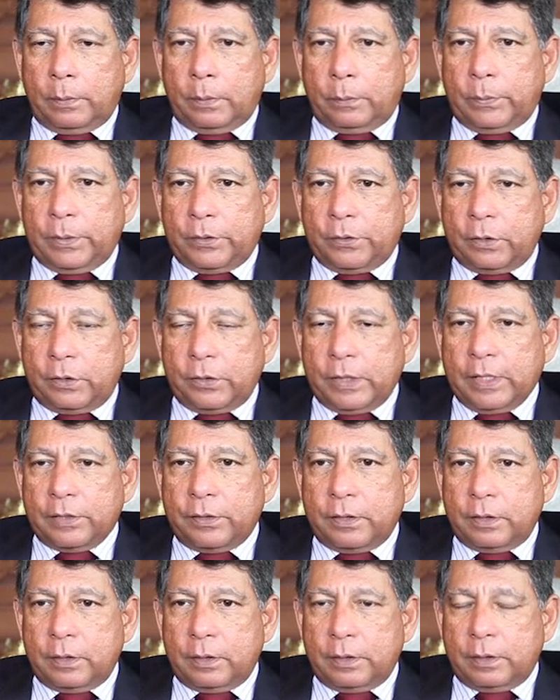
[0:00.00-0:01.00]
we
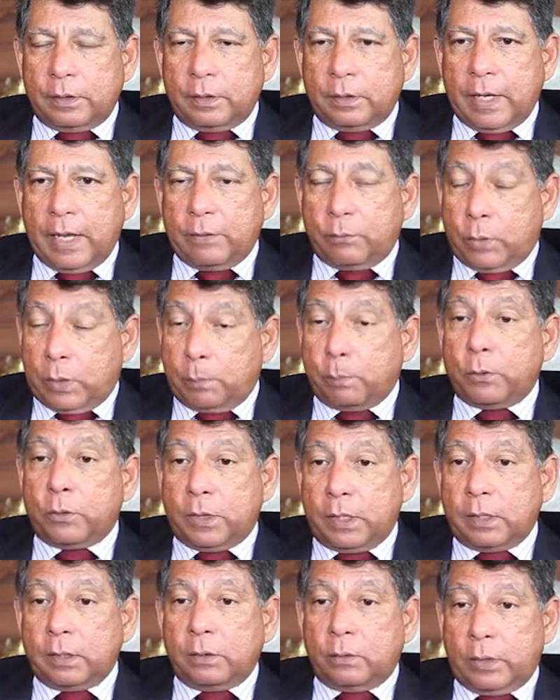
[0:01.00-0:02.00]
suggested, and we are
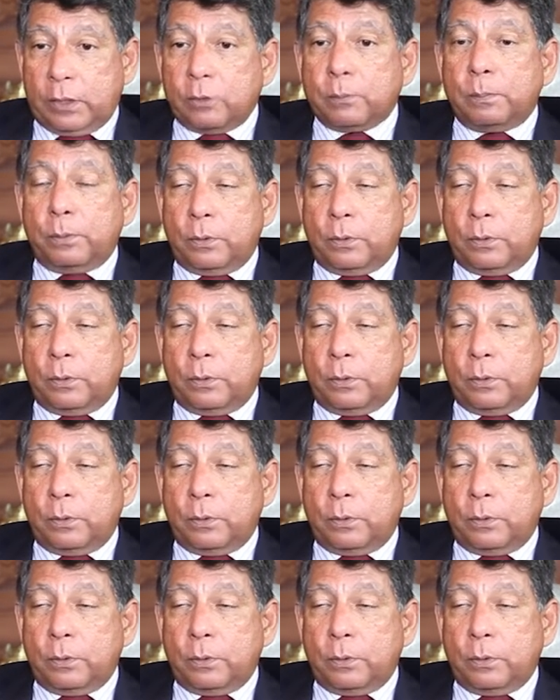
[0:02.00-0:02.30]
going to